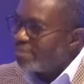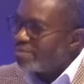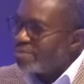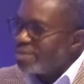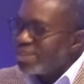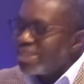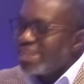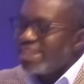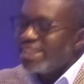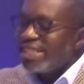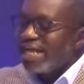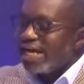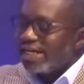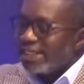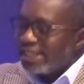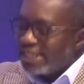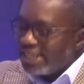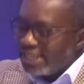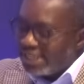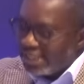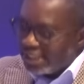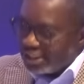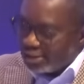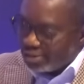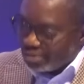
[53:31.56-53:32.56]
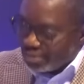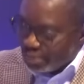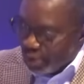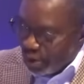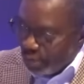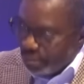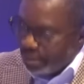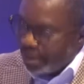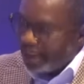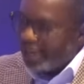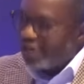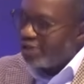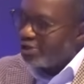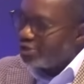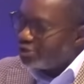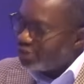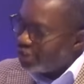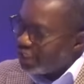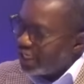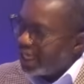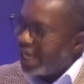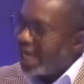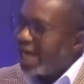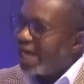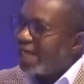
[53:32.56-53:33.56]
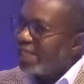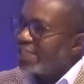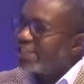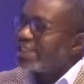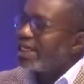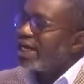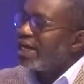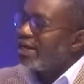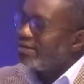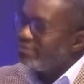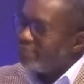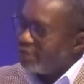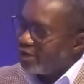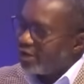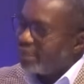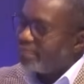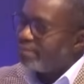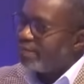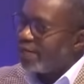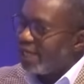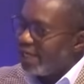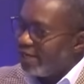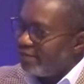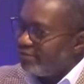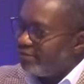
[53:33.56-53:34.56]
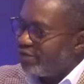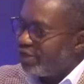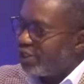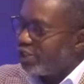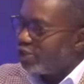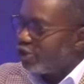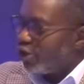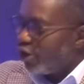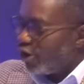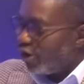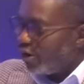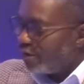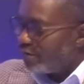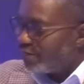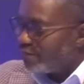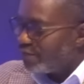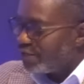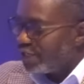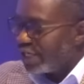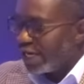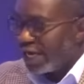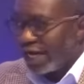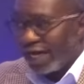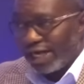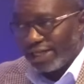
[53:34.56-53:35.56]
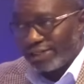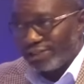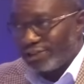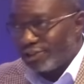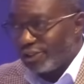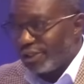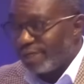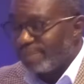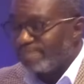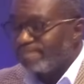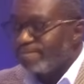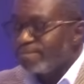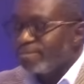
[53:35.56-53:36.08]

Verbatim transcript: that it is properly utilized and for the benefit of the country.